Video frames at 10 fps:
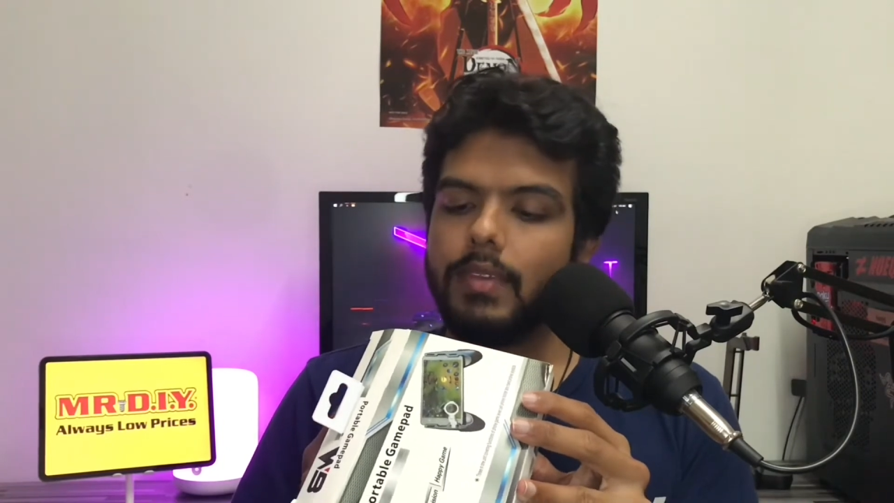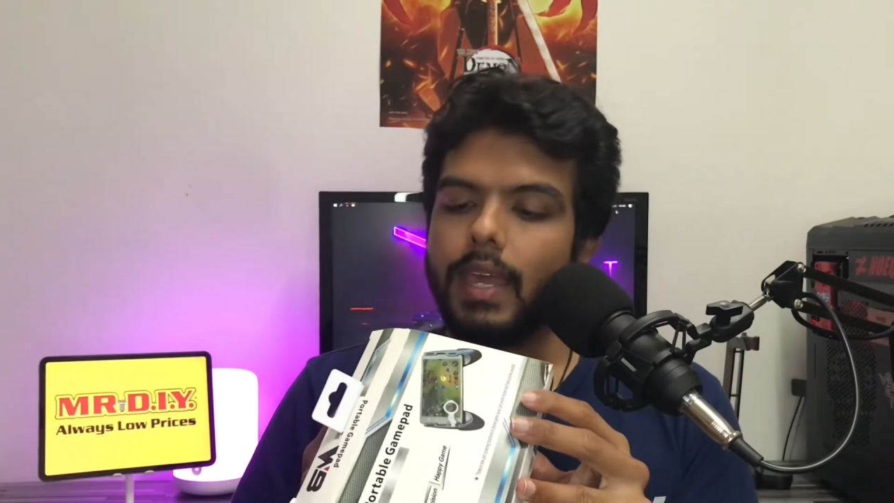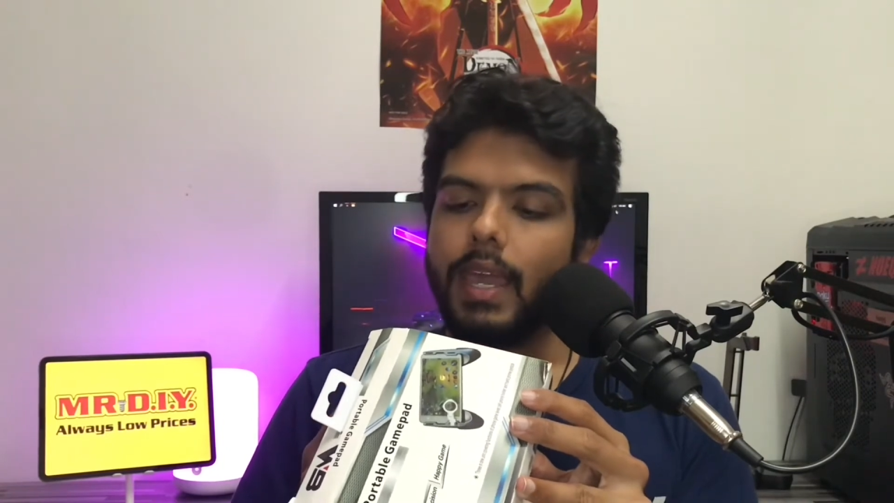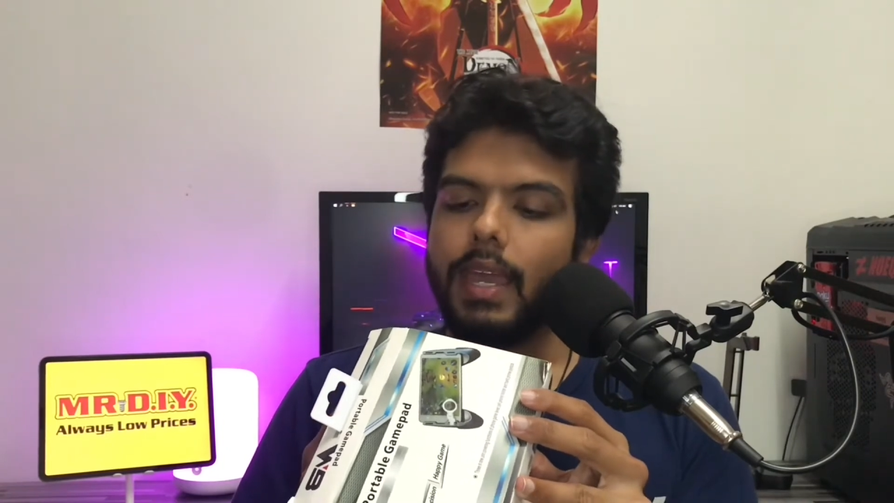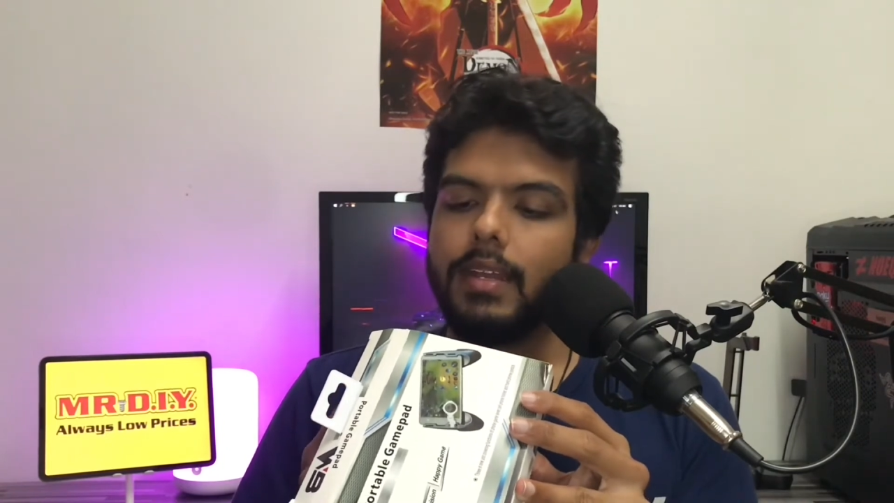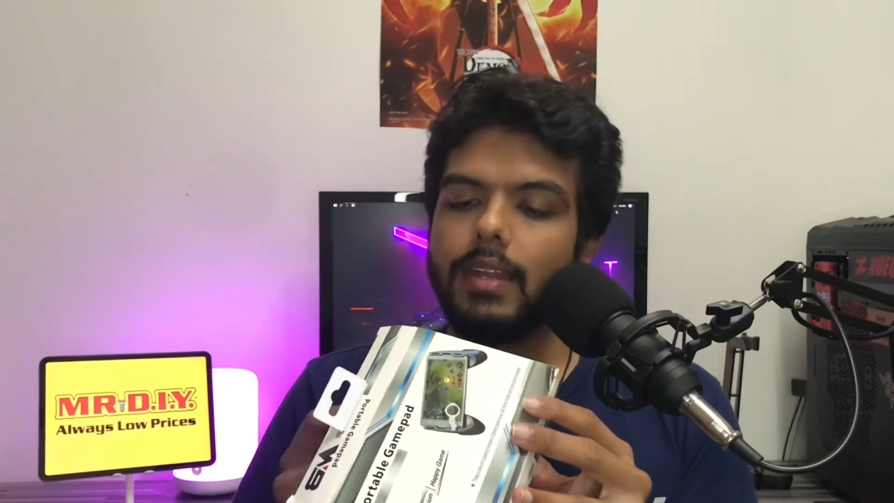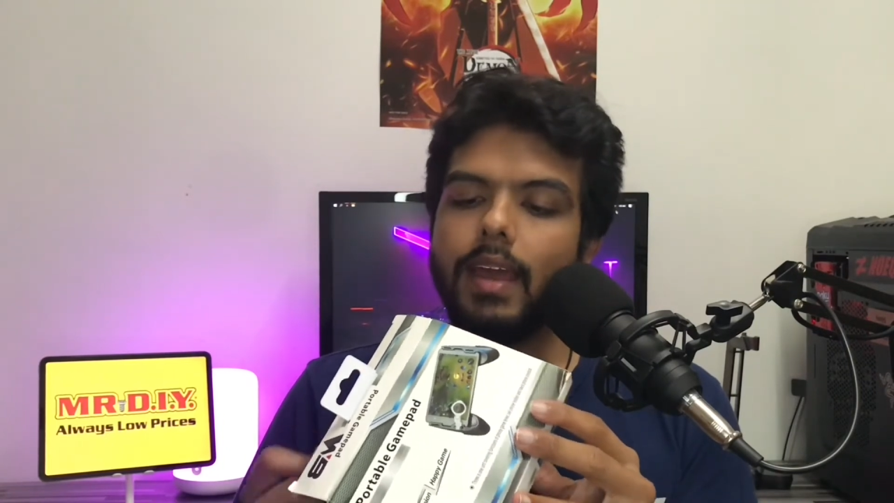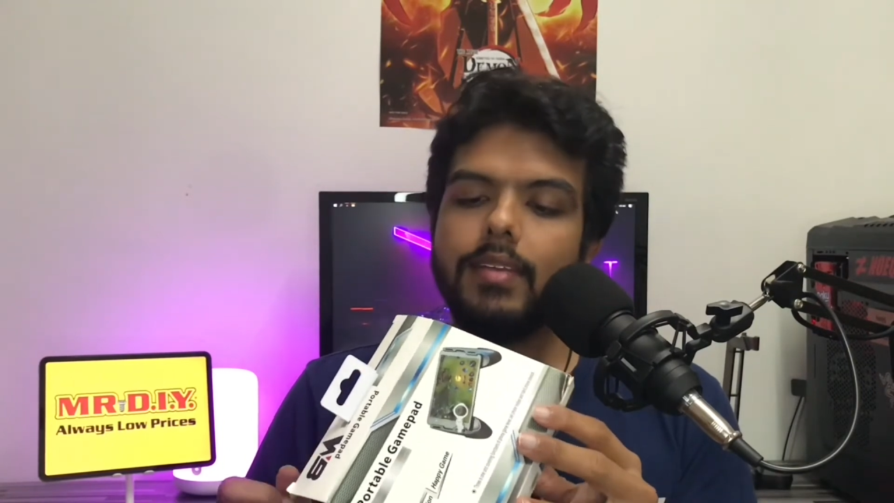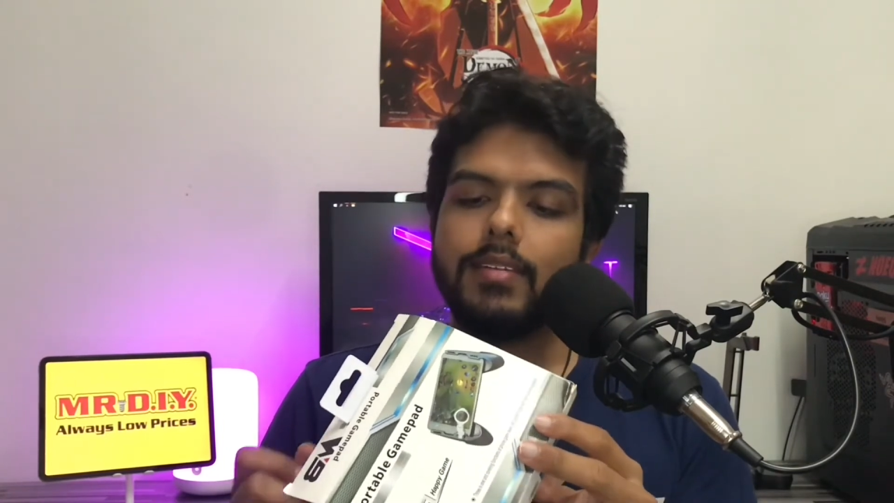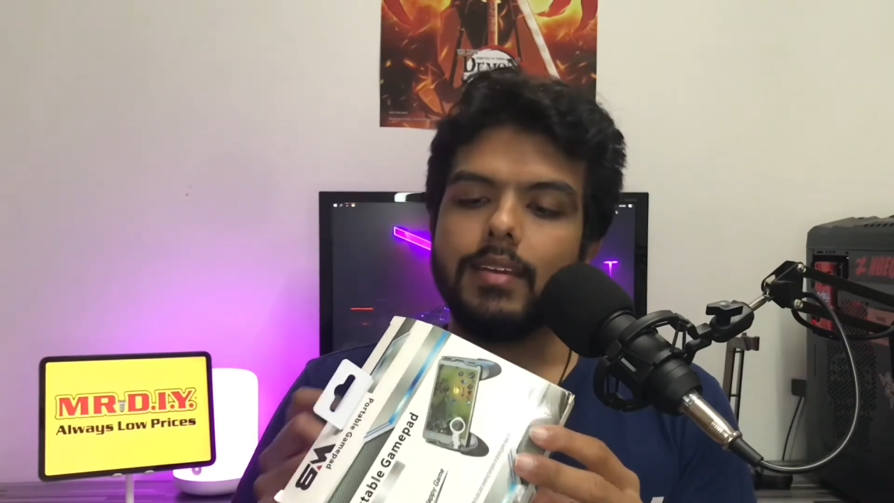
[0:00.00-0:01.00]
And it
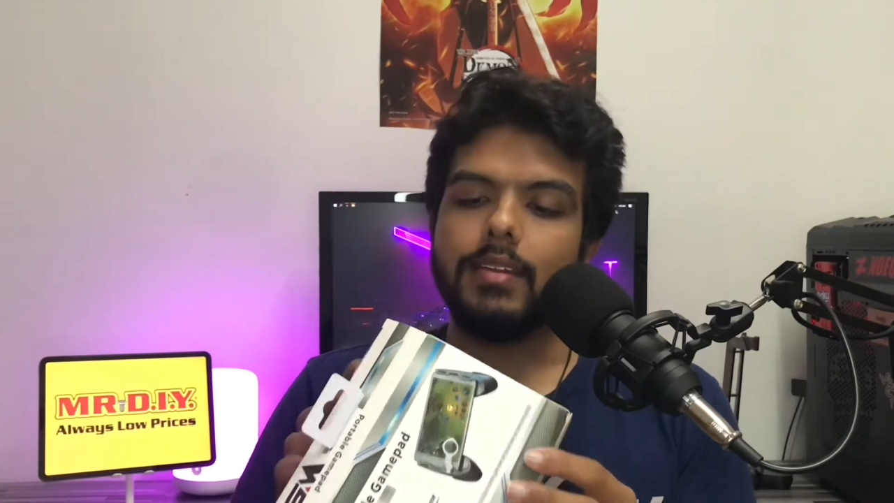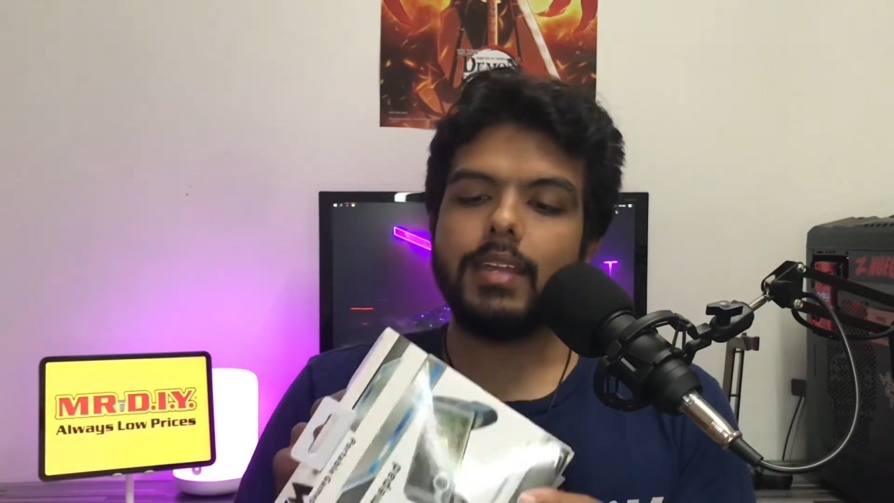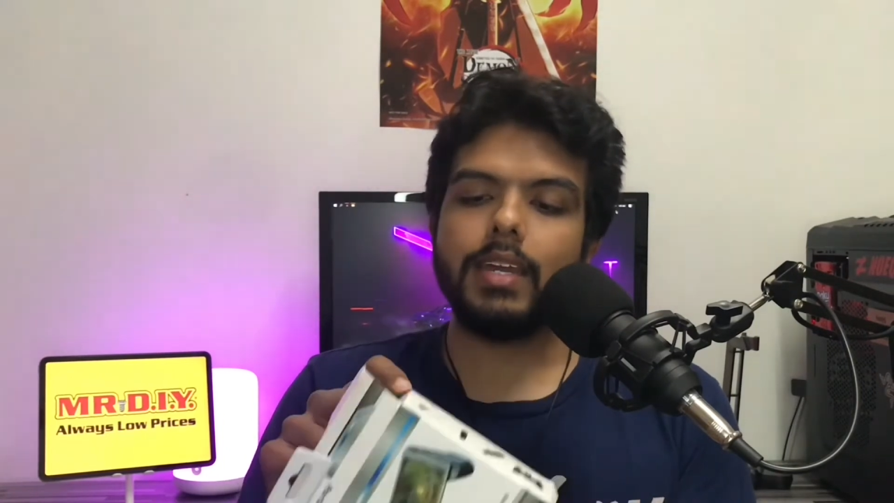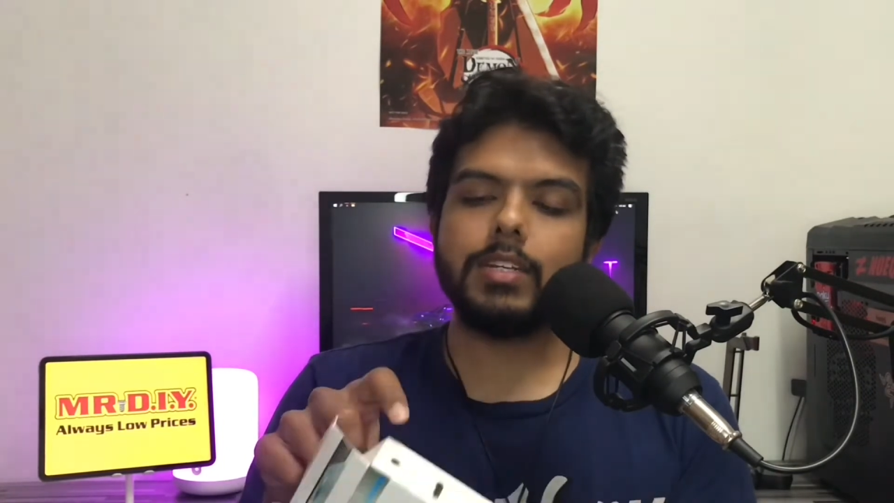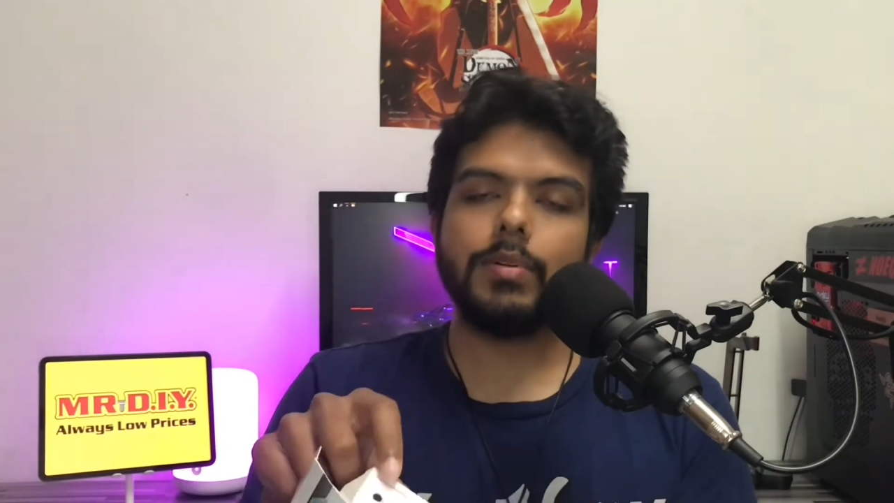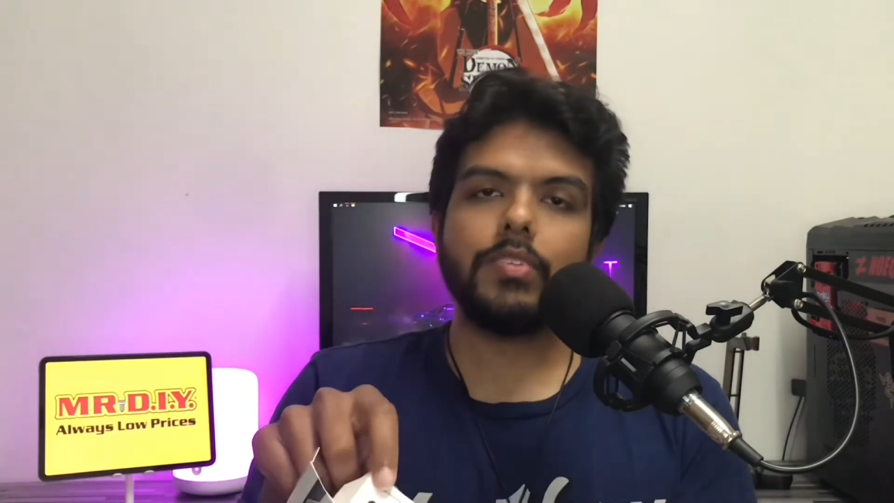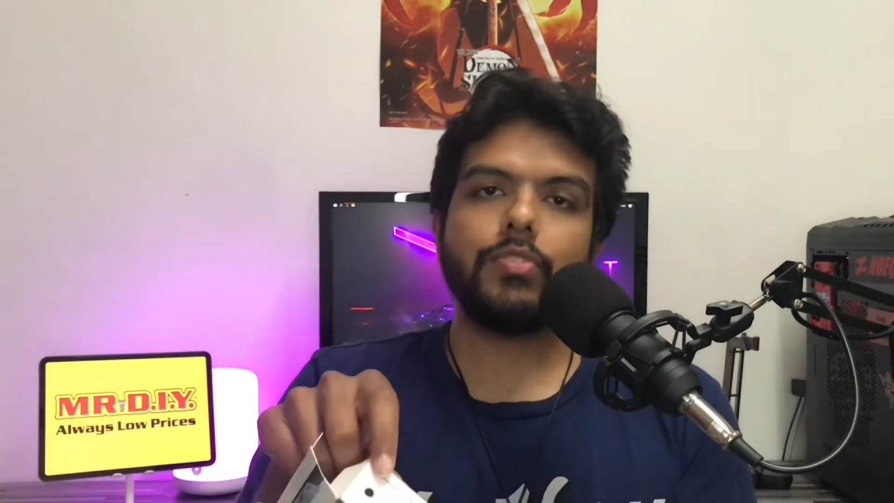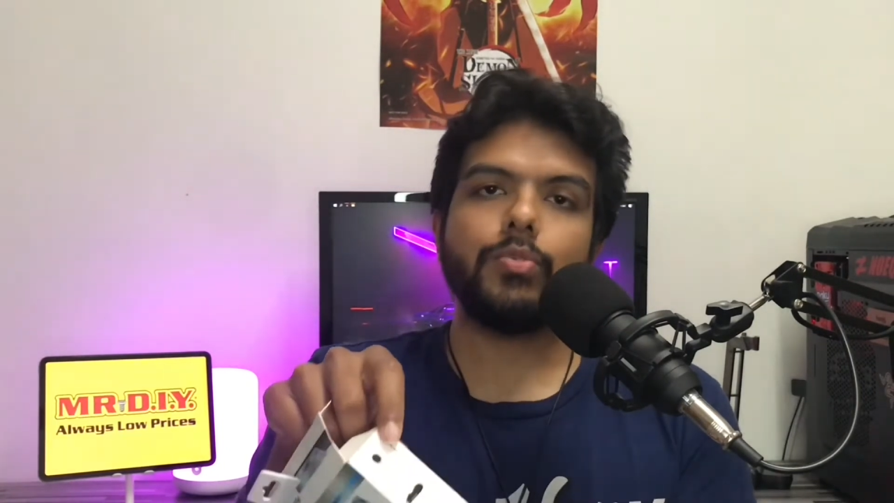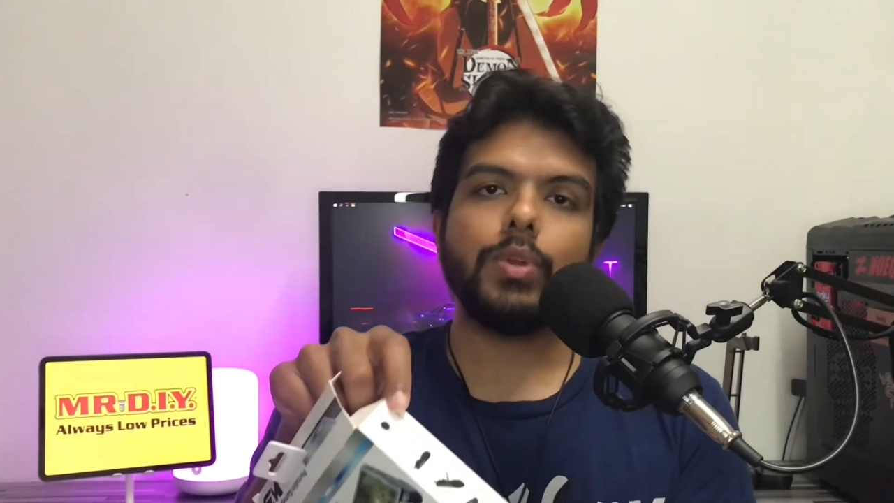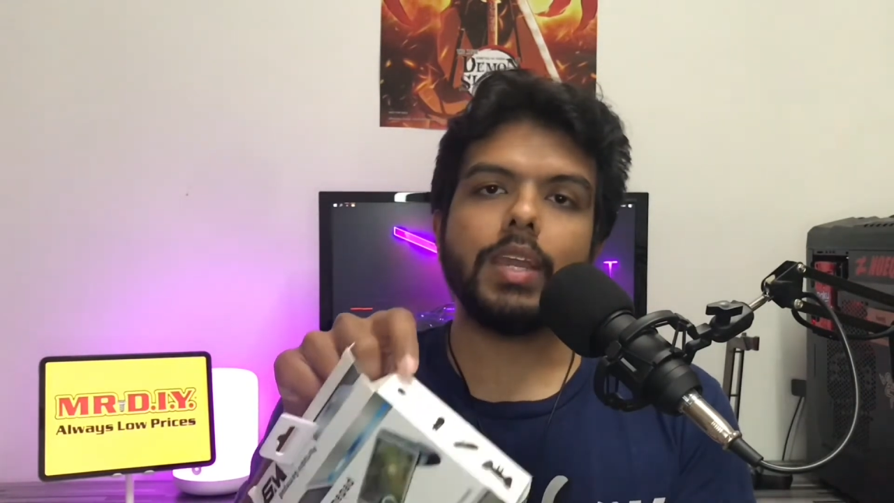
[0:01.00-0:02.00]
has a detachable
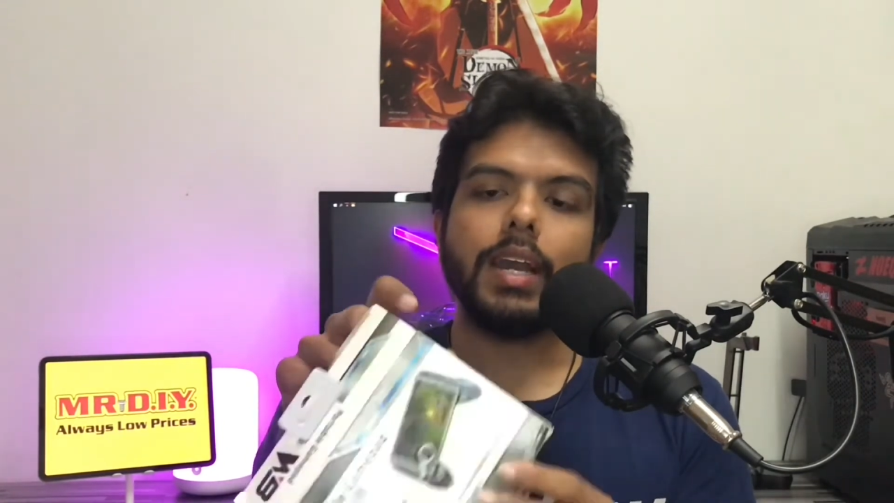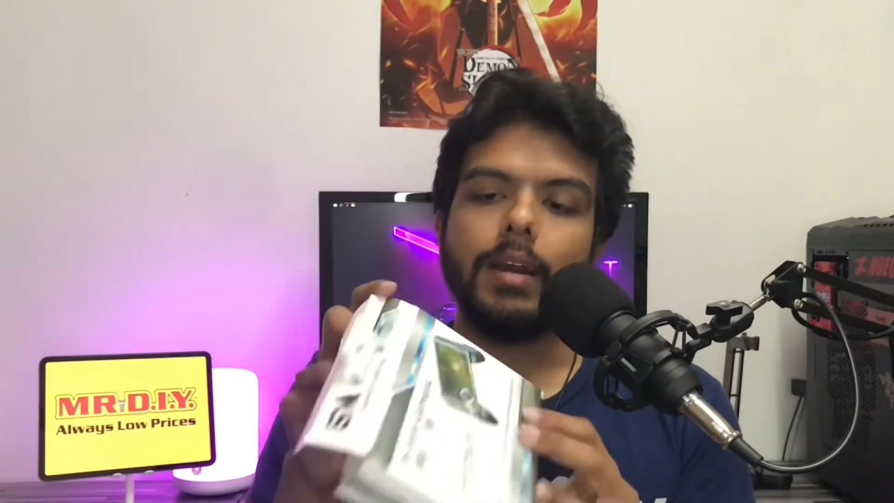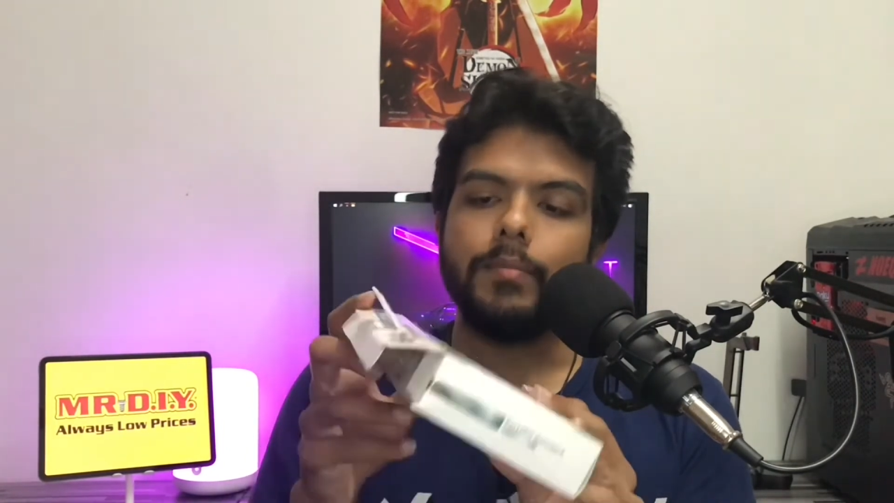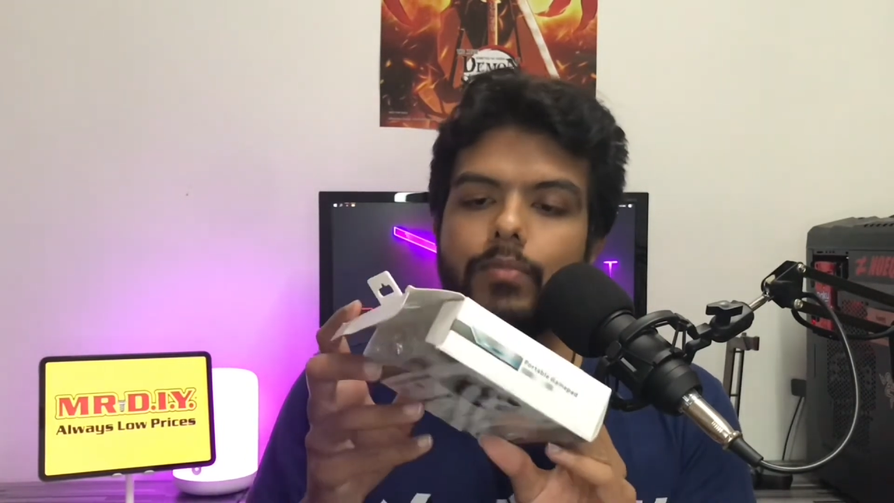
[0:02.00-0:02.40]
swing arm.